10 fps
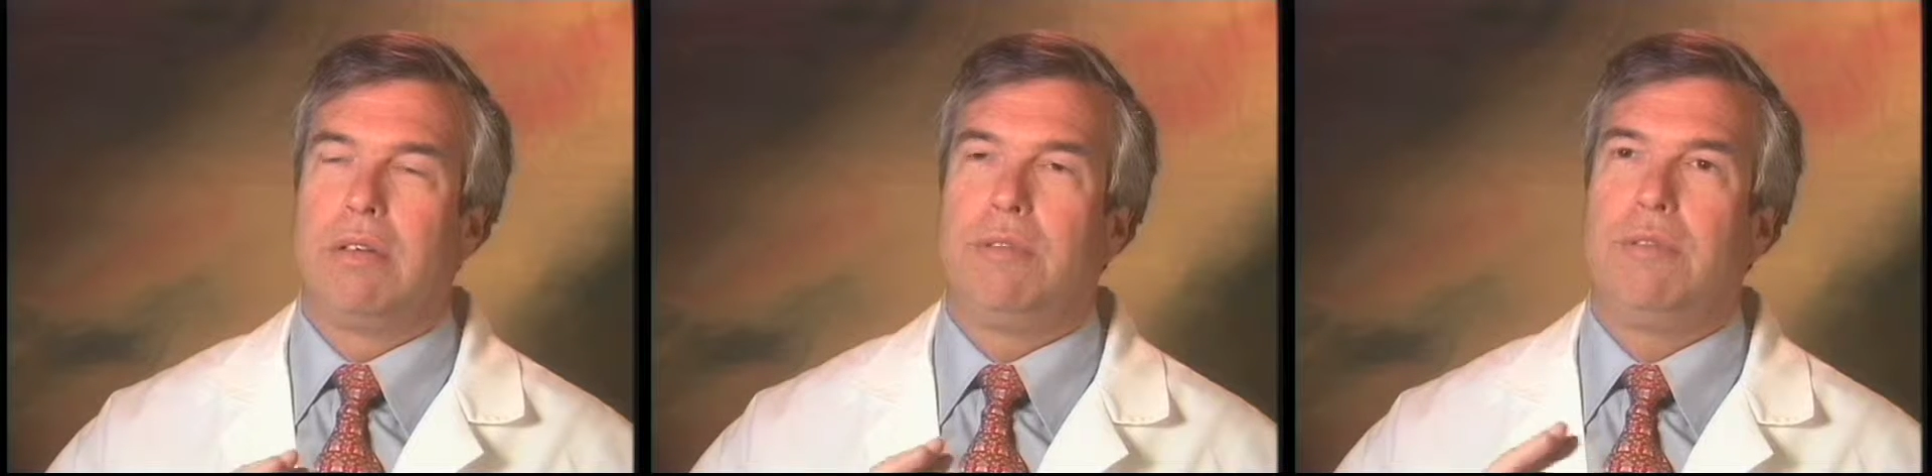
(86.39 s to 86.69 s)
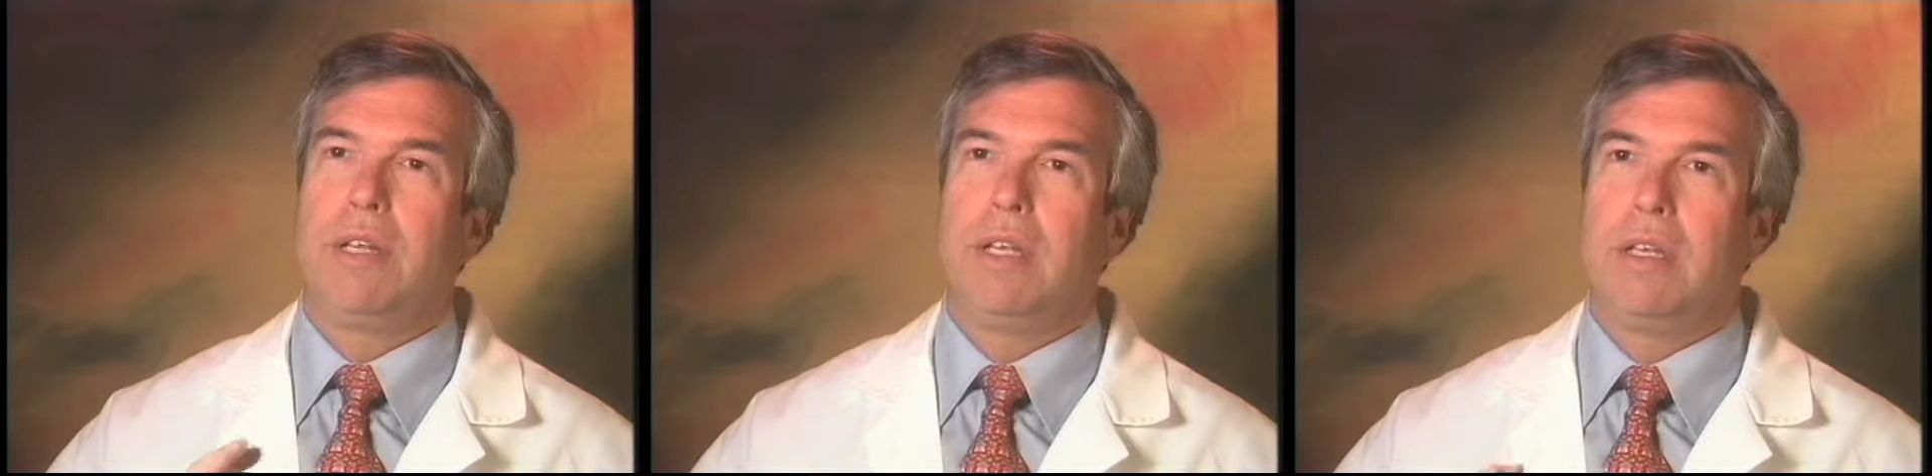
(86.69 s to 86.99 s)
to
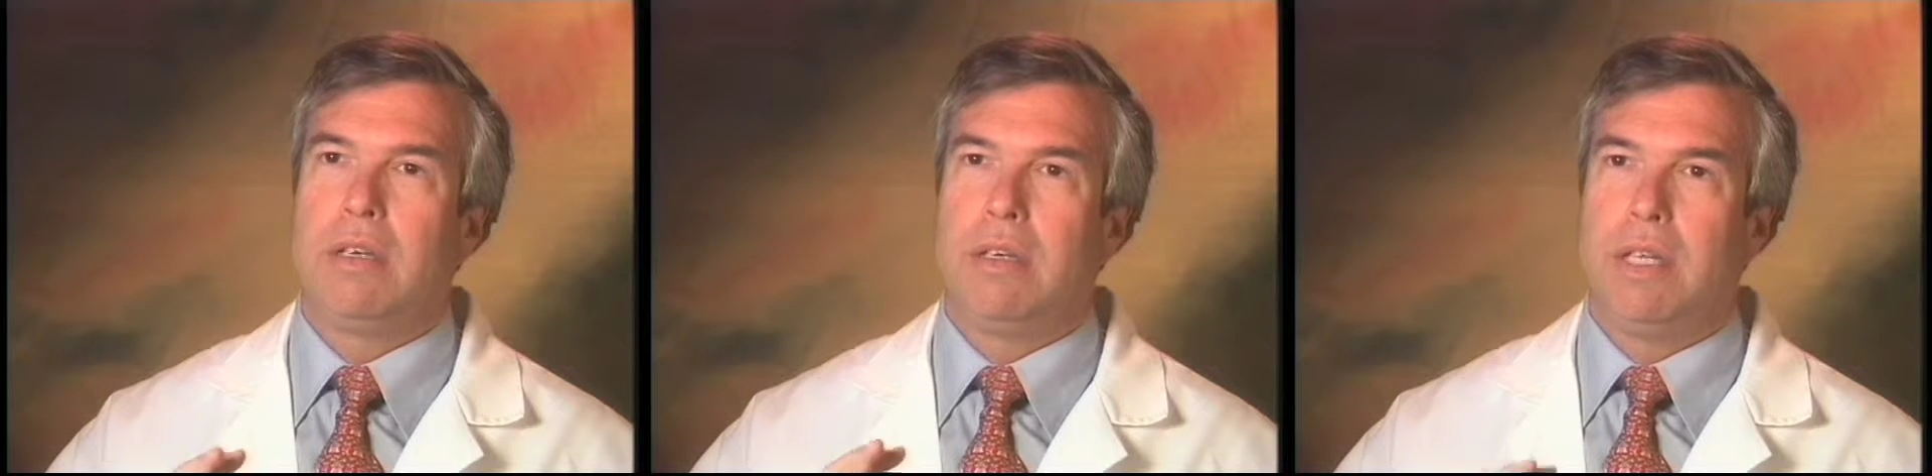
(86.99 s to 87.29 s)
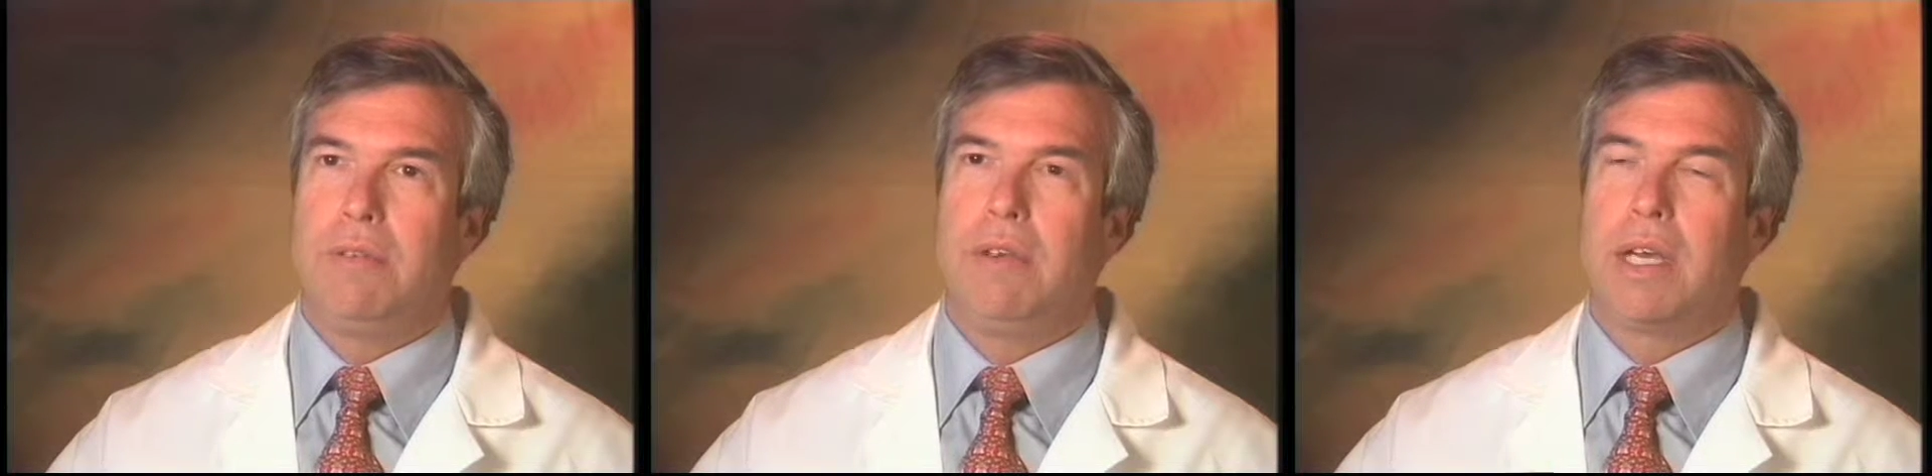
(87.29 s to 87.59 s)
fill in
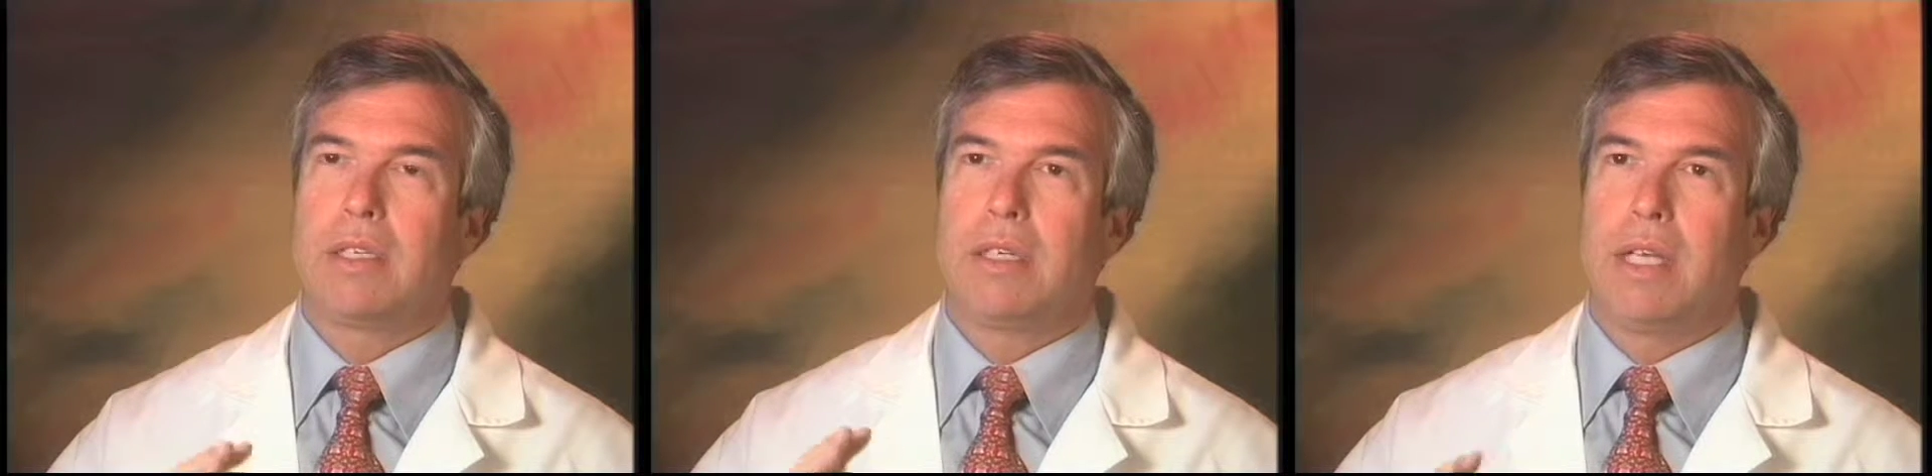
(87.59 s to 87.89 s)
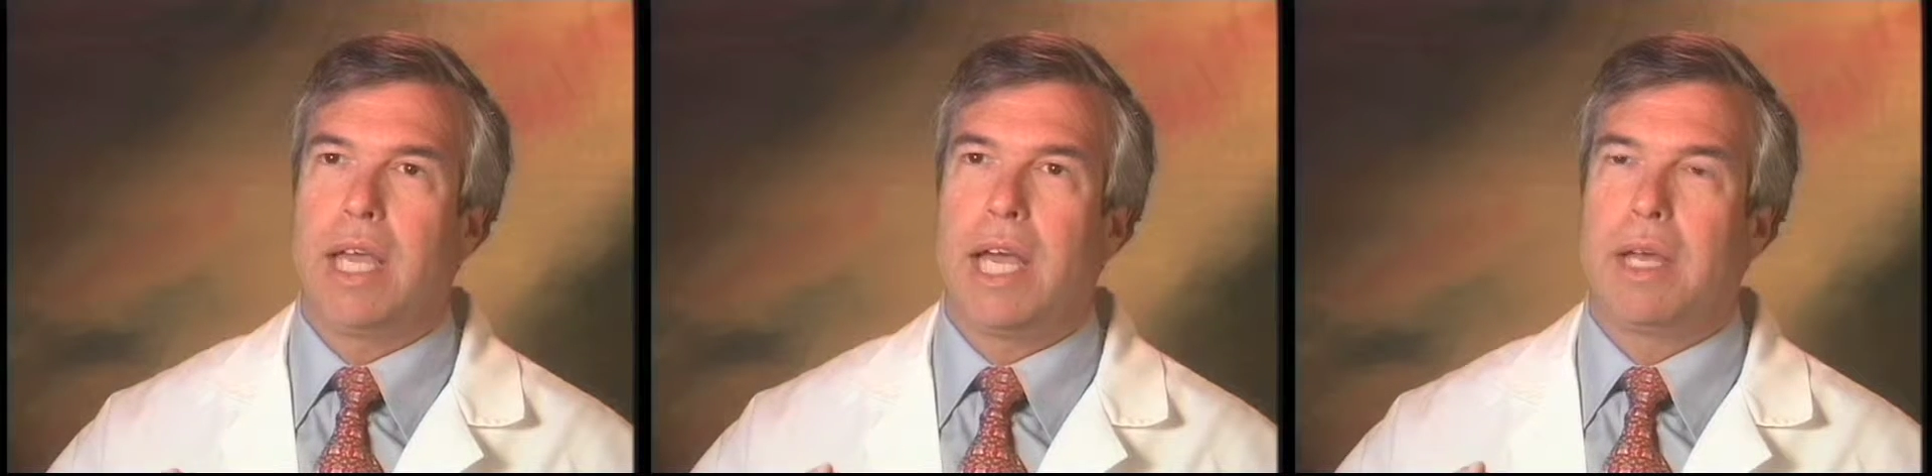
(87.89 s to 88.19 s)
defects
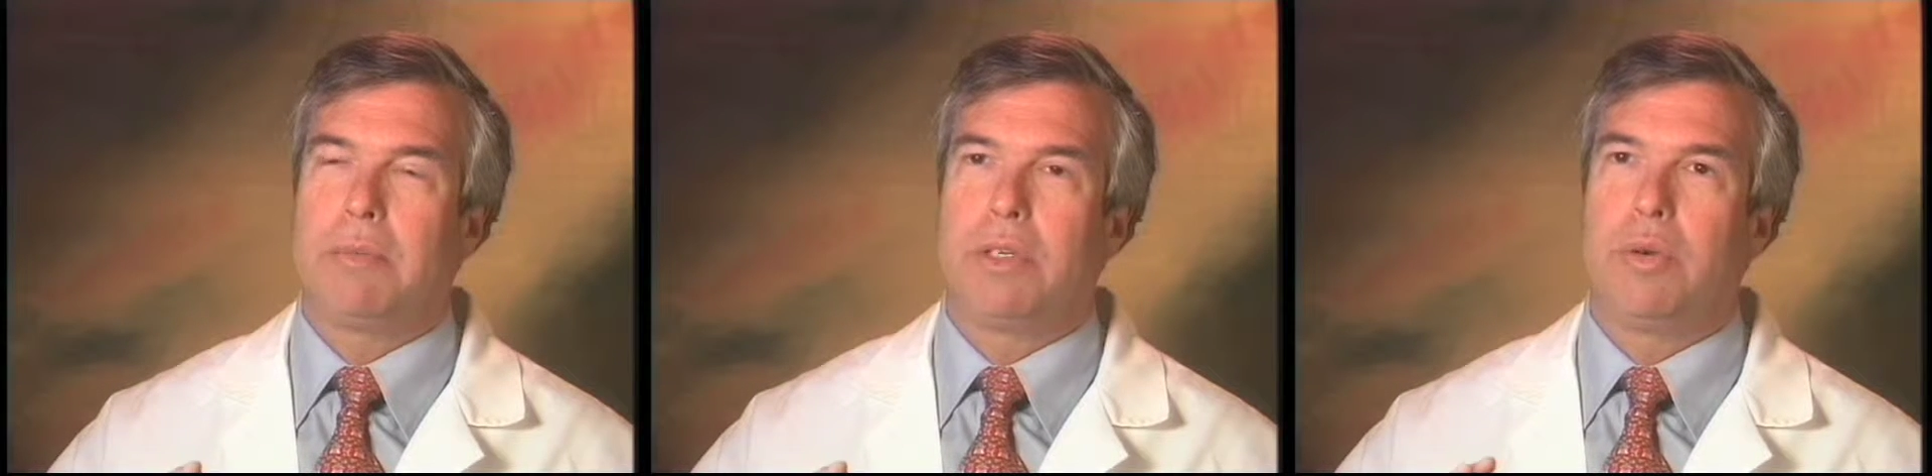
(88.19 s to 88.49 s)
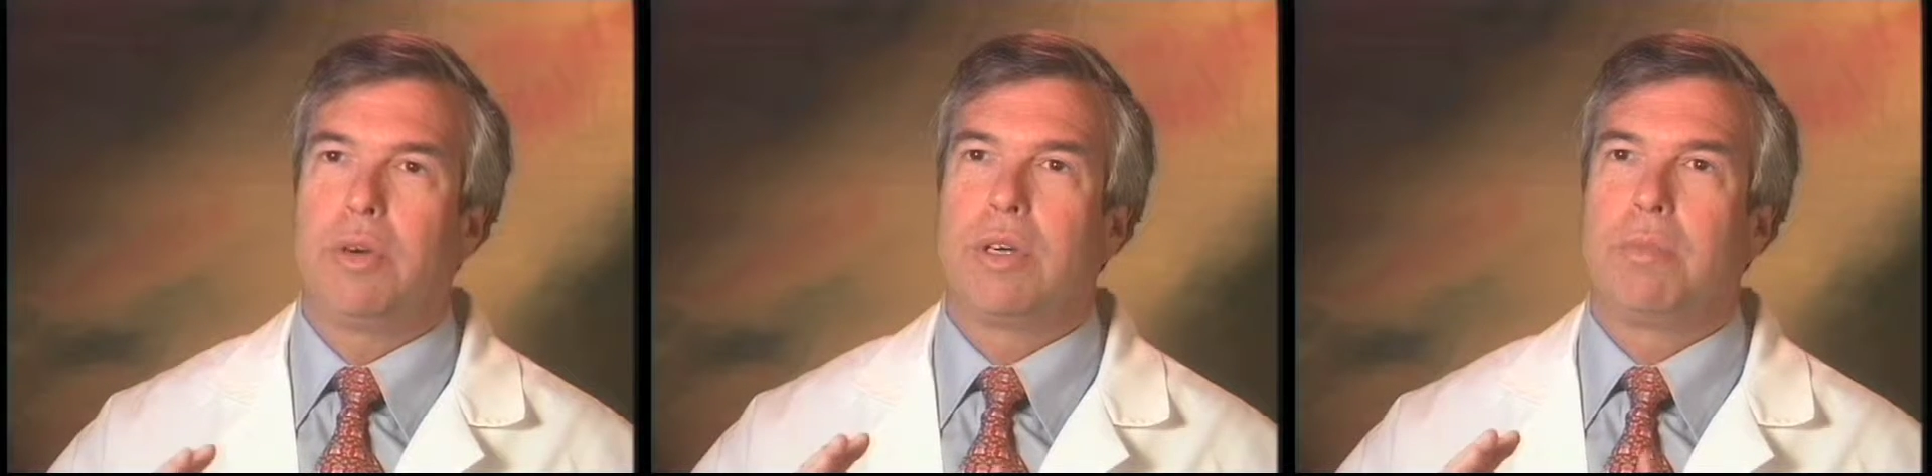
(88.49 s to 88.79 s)
and gaps in order